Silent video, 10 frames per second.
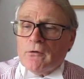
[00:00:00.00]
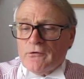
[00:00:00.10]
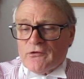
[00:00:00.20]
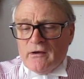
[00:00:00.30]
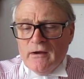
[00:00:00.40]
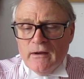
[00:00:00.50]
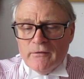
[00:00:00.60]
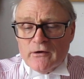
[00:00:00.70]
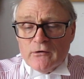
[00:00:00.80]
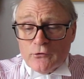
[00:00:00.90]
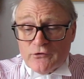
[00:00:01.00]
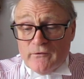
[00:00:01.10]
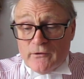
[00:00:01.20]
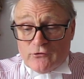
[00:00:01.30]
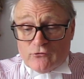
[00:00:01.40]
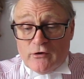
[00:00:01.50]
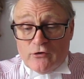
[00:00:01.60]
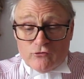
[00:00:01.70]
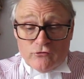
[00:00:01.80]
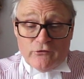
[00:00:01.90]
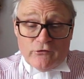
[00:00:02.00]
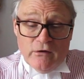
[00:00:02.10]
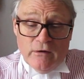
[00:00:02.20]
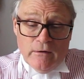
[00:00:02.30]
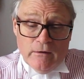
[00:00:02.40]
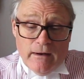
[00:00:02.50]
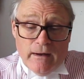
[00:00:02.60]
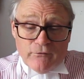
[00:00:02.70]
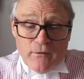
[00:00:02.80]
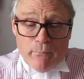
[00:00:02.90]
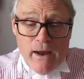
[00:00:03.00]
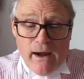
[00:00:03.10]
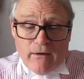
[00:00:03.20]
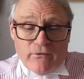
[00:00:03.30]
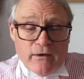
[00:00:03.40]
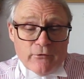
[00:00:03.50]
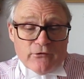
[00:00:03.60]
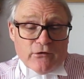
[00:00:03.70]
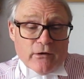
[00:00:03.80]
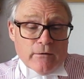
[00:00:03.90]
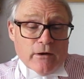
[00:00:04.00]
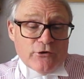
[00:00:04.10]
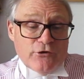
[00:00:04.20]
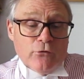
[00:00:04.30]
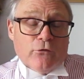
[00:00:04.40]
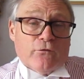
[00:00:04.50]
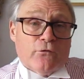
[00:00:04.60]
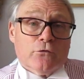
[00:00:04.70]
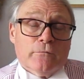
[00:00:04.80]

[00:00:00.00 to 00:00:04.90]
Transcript: You can see there are lots of illustrations. At the back there is a useful